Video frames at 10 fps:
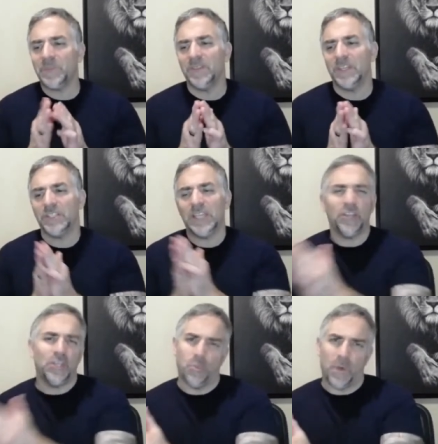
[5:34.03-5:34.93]
they're
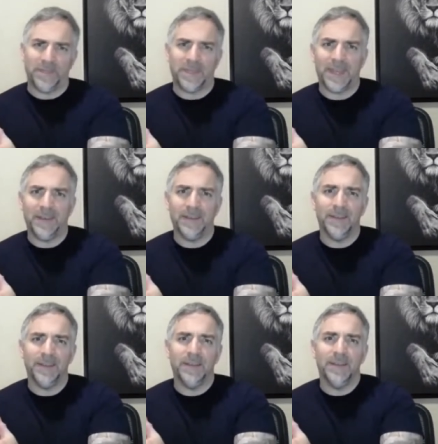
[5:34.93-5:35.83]
telling you one thing,
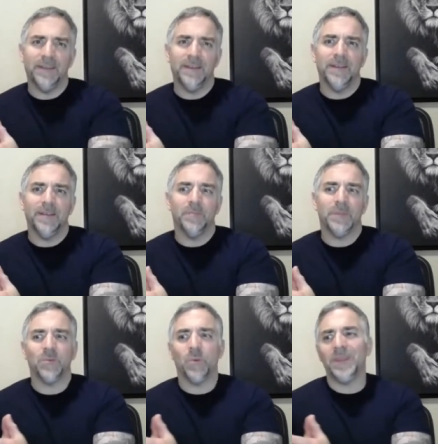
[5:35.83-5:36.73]

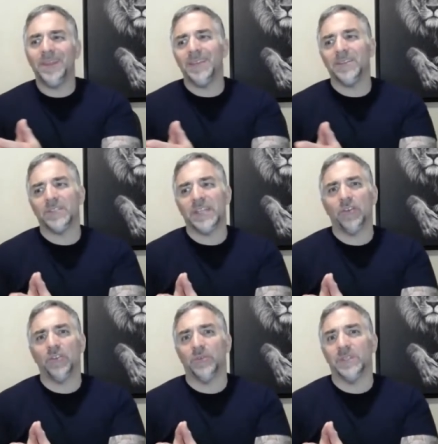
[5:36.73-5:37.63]
but the one thing they're
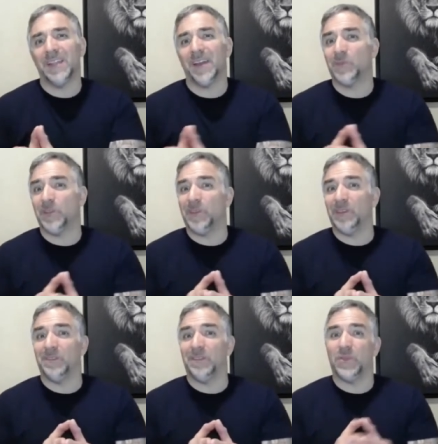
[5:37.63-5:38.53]
telling you is not
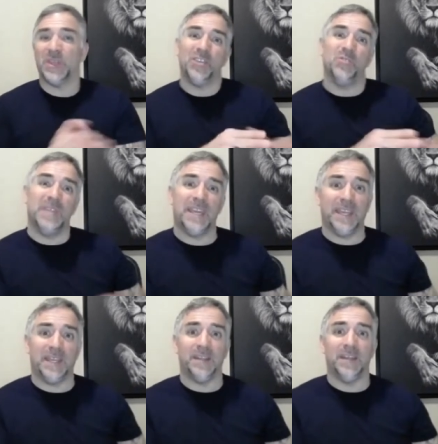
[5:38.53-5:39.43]
really the thing you
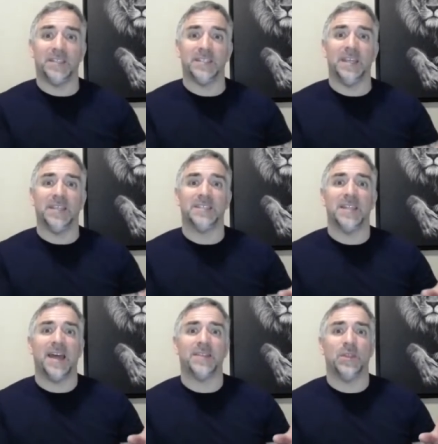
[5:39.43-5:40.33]
need. It's it's
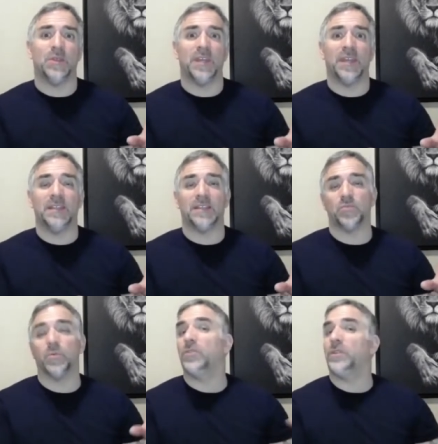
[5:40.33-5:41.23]
not the thing that's
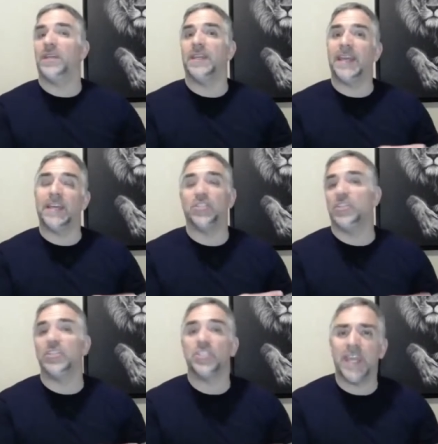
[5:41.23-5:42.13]
really going to get you
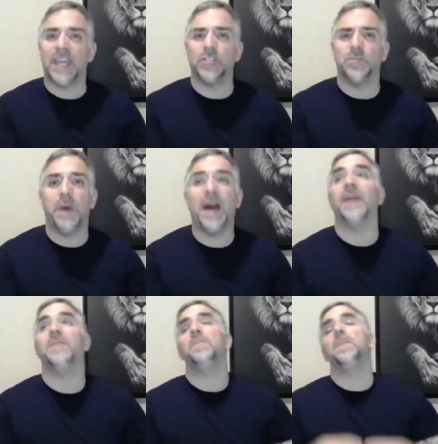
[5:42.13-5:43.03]
to change.
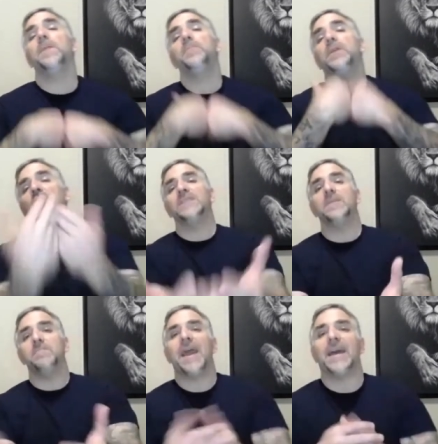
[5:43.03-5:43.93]
But because
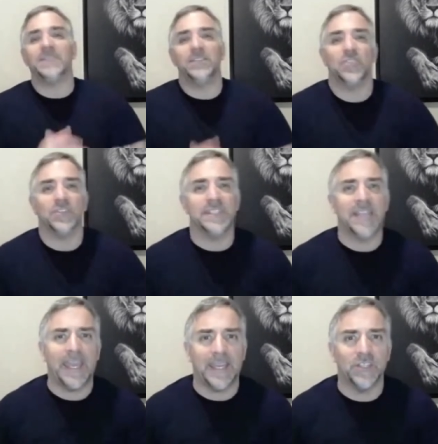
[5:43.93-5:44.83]
the masses are
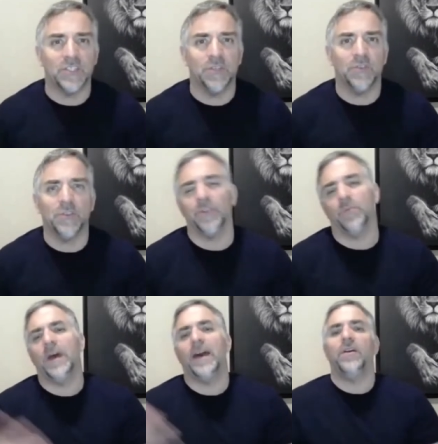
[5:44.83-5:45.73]
saying it to you, you go,
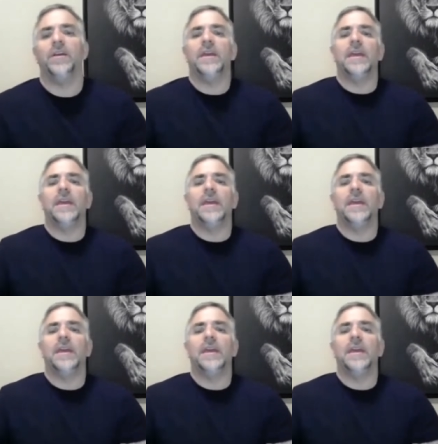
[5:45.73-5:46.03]
well,